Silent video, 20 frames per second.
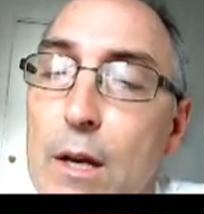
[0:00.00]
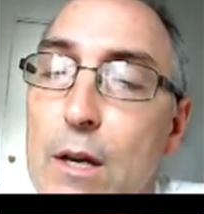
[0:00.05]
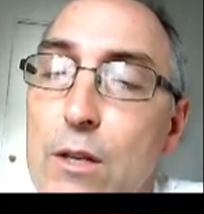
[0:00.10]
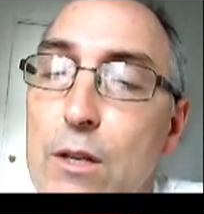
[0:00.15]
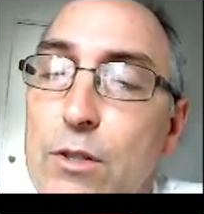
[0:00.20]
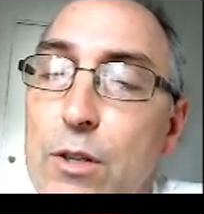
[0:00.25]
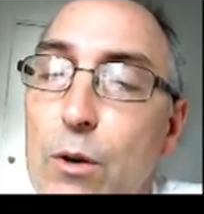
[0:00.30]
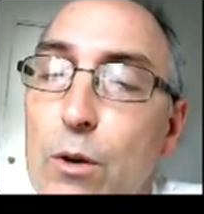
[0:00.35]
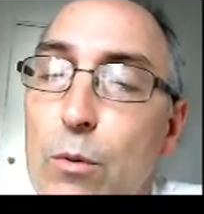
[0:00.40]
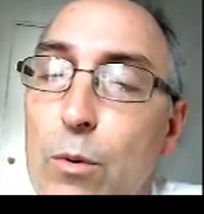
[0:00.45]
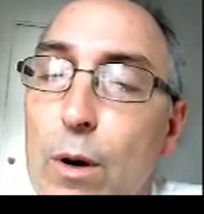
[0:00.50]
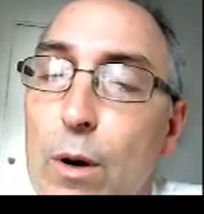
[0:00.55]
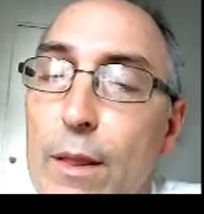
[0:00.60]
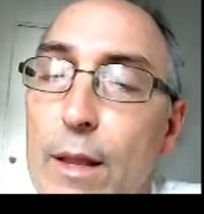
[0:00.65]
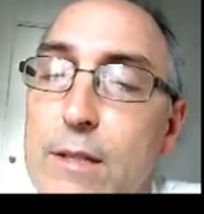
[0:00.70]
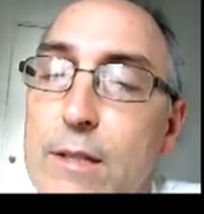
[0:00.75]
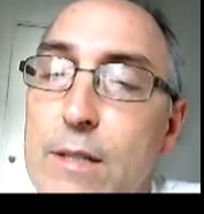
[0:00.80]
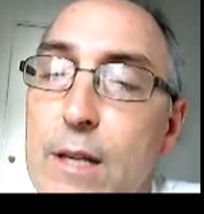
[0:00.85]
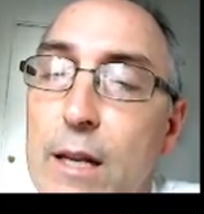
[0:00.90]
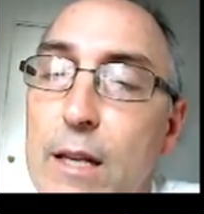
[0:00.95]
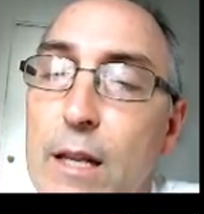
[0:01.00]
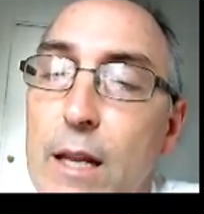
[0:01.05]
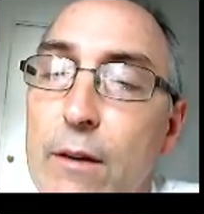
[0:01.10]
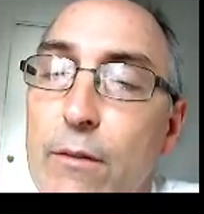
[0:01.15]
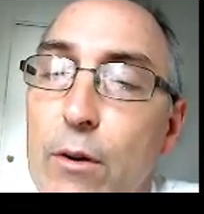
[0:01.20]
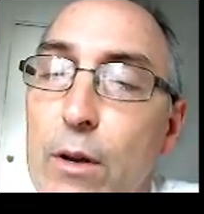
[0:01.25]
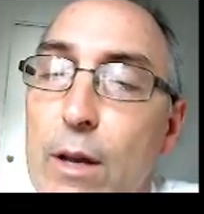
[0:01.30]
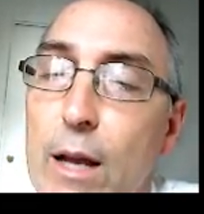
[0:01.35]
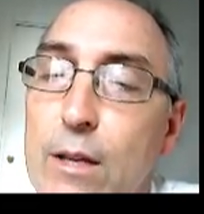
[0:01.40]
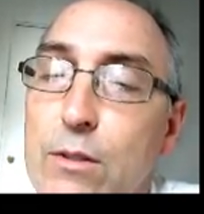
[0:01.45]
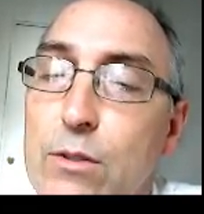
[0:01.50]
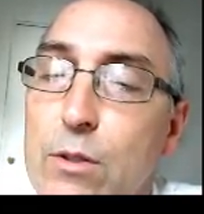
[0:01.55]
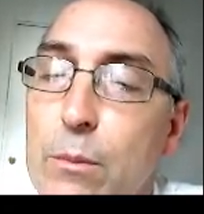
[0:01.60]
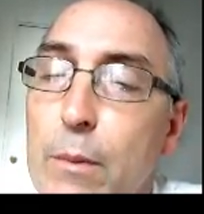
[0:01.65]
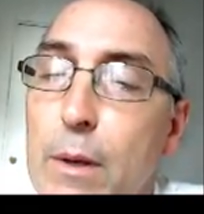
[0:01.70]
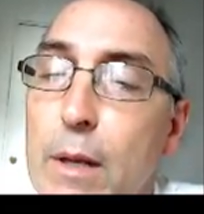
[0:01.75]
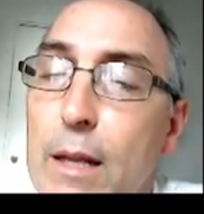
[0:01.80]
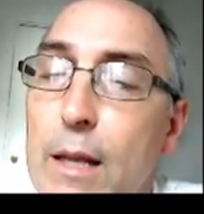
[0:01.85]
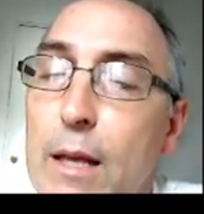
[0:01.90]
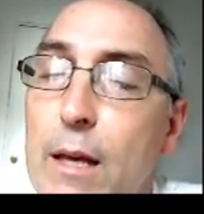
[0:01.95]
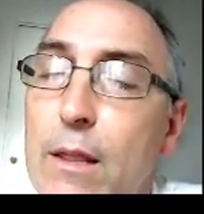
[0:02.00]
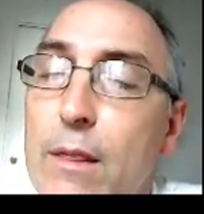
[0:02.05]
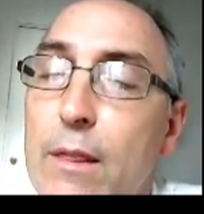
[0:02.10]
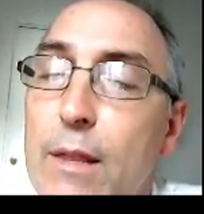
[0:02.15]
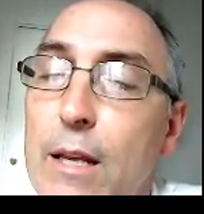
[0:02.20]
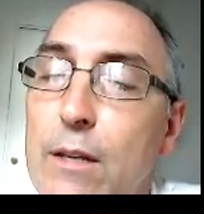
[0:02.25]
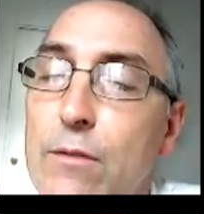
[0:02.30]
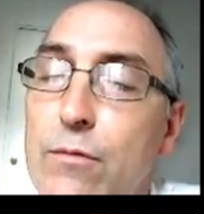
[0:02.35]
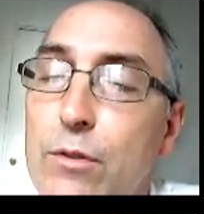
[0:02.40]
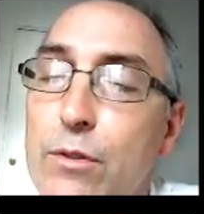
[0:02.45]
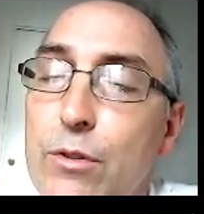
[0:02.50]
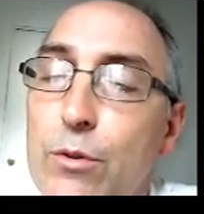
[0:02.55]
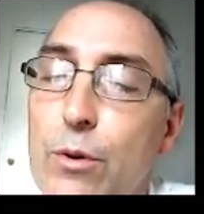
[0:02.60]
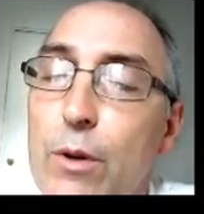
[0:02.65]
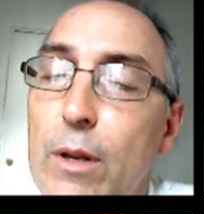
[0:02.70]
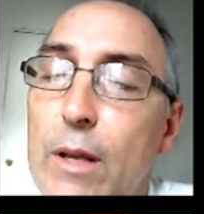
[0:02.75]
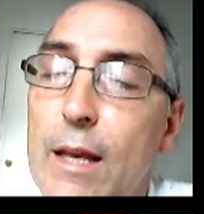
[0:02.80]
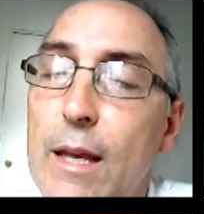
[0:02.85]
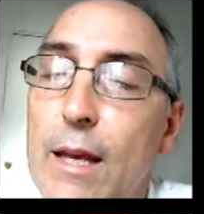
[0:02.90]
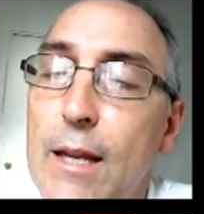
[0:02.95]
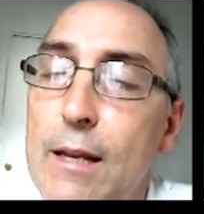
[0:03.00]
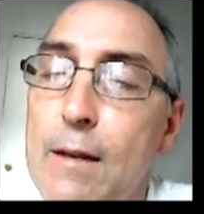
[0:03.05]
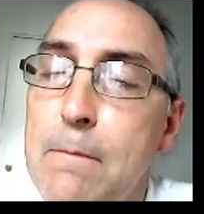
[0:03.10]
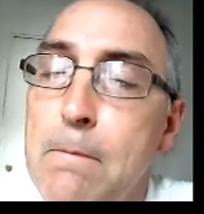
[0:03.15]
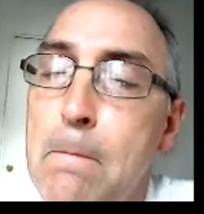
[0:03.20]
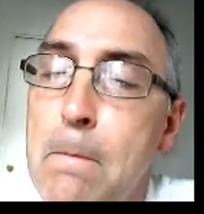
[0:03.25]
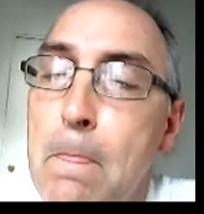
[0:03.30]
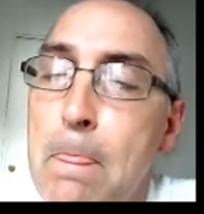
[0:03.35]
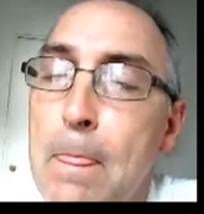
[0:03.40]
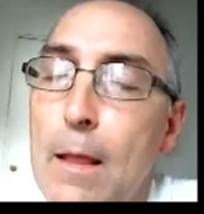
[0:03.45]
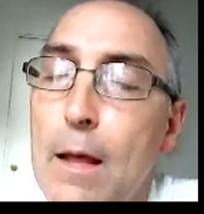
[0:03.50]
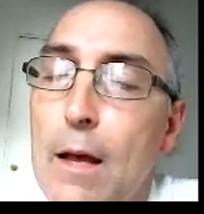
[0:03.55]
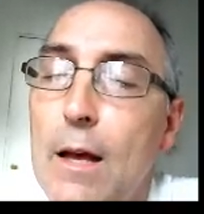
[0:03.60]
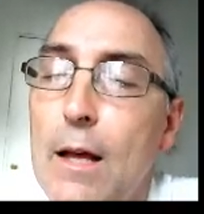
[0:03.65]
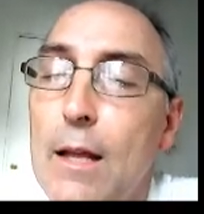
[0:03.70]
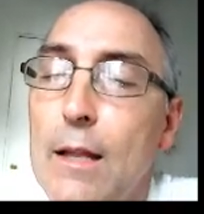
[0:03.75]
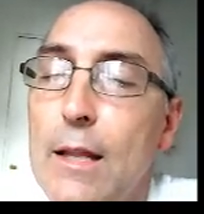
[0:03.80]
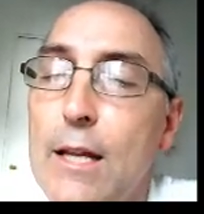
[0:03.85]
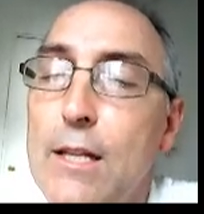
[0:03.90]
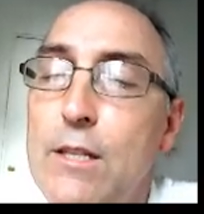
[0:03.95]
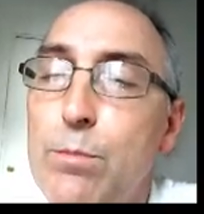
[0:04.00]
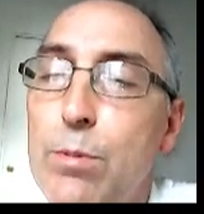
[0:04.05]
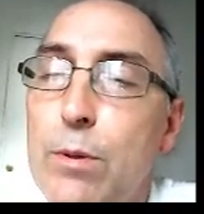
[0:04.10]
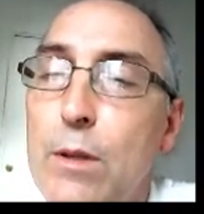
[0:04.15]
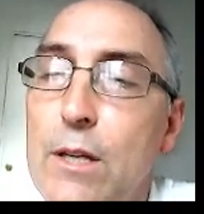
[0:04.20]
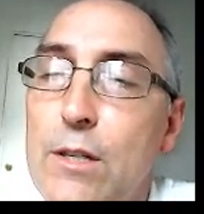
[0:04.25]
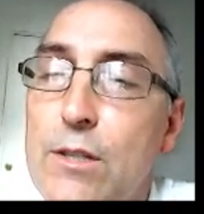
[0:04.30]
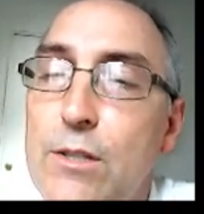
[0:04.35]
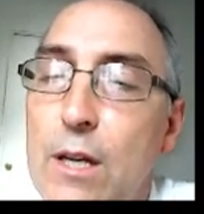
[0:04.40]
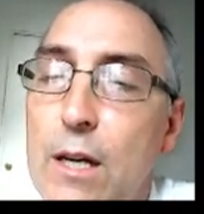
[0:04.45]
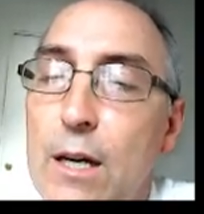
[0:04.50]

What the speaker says: So that's the idea of Ocaso Media. Thanks for tuning in. Let's please